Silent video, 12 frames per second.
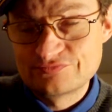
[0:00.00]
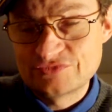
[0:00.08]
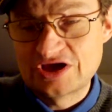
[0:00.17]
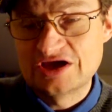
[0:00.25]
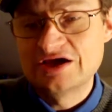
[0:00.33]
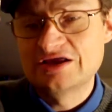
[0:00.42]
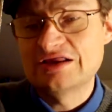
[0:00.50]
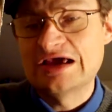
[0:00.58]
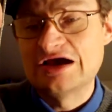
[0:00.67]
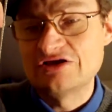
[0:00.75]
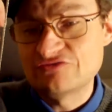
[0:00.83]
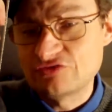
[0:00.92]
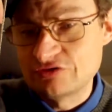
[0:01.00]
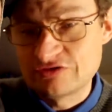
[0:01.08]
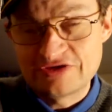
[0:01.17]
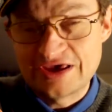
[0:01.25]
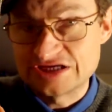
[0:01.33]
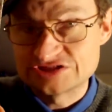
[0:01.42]
And out of all of
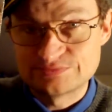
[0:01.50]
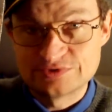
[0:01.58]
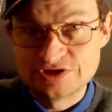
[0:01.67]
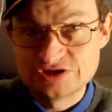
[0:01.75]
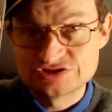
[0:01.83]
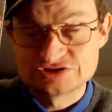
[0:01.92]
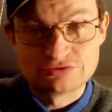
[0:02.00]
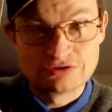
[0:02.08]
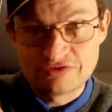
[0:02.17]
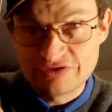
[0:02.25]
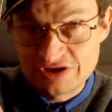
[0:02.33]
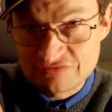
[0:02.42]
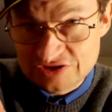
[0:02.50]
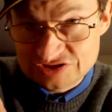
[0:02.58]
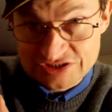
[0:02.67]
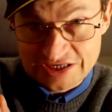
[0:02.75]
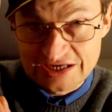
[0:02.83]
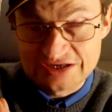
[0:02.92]
the experts and all of the
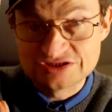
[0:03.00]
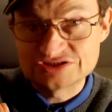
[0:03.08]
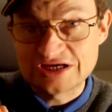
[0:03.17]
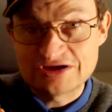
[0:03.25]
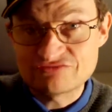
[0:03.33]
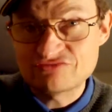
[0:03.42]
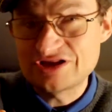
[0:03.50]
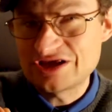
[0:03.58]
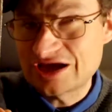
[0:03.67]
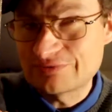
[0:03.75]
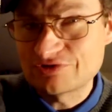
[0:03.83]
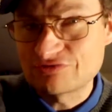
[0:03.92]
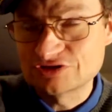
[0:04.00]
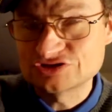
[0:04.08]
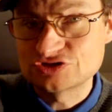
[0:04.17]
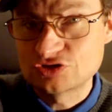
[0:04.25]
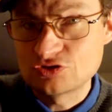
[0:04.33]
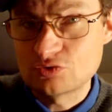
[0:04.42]
investigators, I haven't really come across a
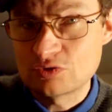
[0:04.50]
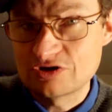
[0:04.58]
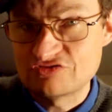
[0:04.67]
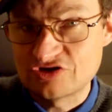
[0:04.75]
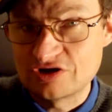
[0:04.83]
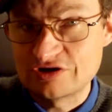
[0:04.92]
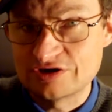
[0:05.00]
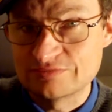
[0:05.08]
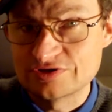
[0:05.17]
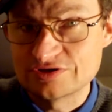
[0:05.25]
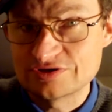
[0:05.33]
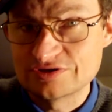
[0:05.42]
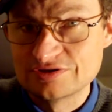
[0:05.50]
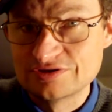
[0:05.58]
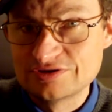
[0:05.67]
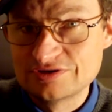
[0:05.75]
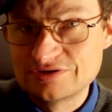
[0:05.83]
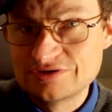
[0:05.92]
good quality argument
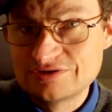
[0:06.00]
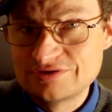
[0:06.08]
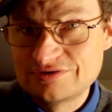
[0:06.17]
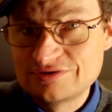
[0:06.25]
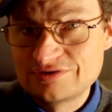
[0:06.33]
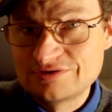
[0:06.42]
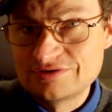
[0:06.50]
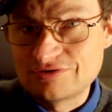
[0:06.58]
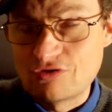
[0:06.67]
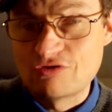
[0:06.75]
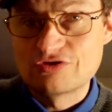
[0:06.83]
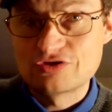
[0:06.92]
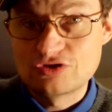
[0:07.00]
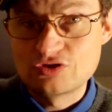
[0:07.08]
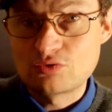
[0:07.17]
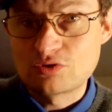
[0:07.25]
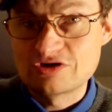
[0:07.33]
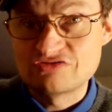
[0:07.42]
or a good
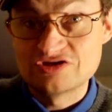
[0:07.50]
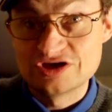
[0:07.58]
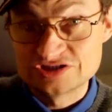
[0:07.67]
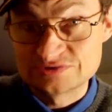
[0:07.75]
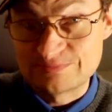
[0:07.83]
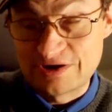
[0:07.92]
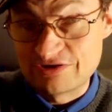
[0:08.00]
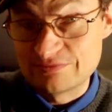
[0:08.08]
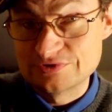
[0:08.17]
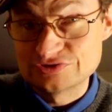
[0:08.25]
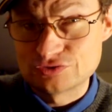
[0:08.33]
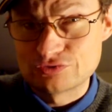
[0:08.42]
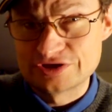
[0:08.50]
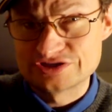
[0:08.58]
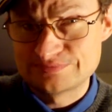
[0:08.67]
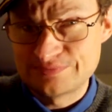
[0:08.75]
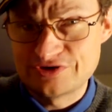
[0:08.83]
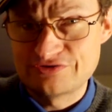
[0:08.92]
quality experiment or
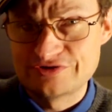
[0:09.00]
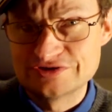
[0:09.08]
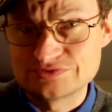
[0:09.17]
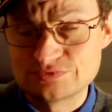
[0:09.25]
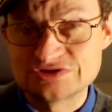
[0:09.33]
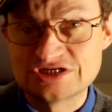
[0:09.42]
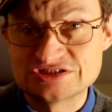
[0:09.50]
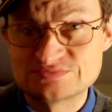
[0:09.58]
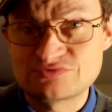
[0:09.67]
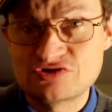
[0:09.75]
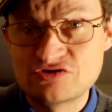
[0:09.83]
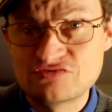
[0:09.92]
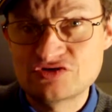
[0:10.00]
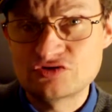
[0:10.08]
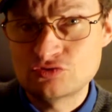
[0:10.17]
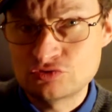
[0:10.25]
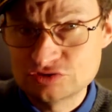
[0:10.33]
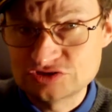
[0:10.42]
experience which has proven
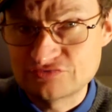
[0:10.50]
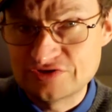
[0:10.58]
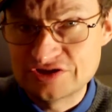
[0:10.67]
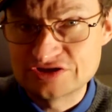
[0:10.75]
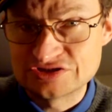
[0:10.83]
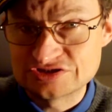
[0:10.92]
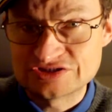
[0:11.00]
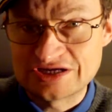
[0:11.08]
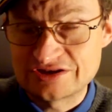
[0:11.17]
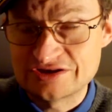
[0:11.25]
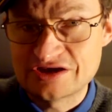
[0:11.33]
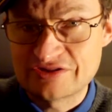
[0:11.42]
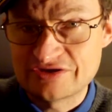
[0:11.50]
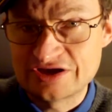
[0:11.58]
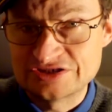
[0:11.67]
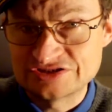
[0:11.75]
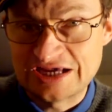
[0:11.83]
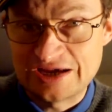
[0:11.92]
conclusively that this, that, and the other
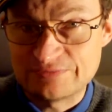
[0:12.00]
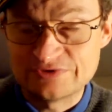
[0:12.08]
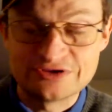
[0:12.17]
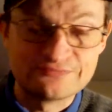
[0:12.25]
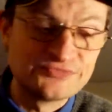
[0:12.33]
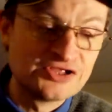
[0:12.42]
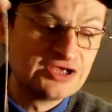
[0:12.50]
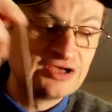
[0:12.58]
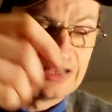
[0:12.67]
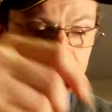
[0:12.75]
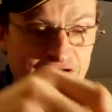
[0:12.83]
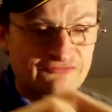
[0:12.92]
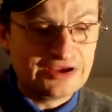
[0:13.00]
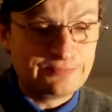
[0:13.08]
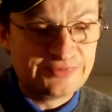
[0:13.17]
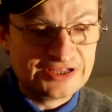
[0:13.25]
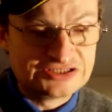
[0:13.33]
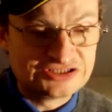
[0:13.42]
has happened. Now, I've had
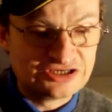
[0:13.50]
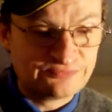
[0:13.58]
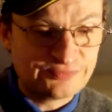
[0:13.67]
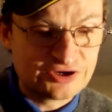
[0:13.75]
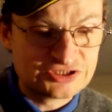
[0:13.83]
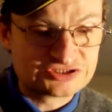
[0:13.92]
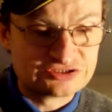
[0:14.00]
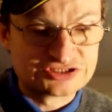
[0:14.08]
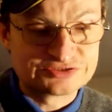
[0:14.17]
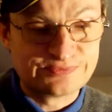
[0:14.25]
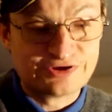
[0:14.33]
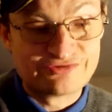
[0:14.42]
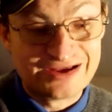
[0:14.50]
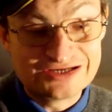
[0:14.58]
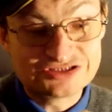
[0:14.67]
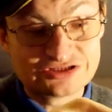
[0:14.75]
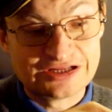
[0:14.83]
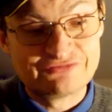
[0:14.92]
plenty of personal
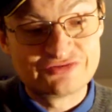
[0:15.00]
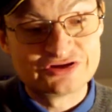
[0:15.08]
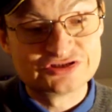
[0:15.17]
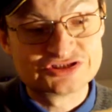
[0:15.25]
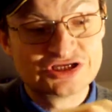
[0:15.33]
experiential evidence,